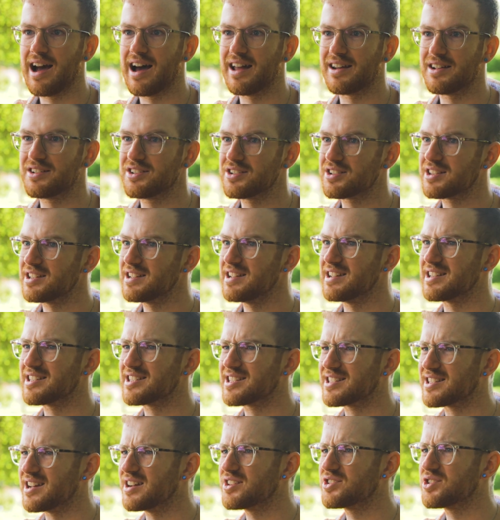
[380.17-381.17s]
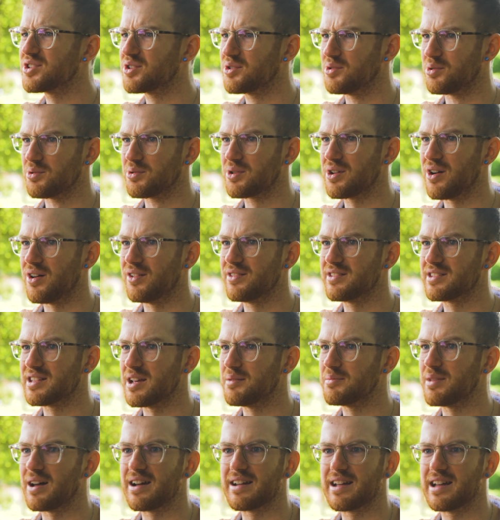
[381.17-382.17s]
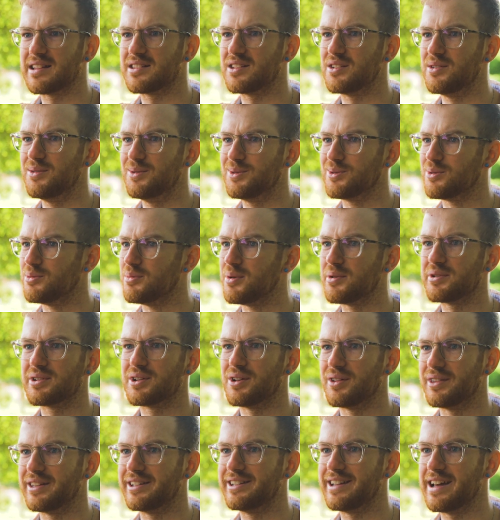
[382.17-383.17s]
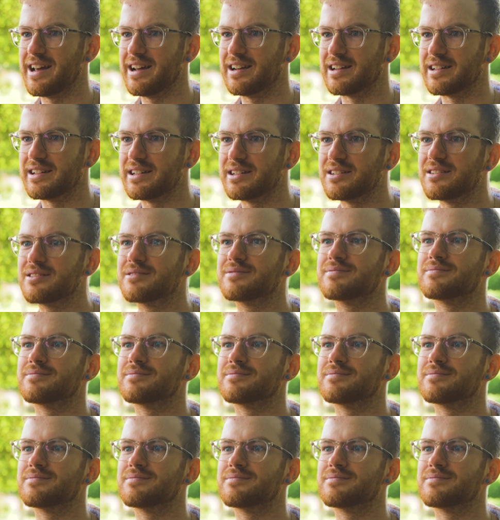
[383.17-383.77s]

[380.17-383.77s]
And I just think it's such a cool concept I get to use almost on the daily.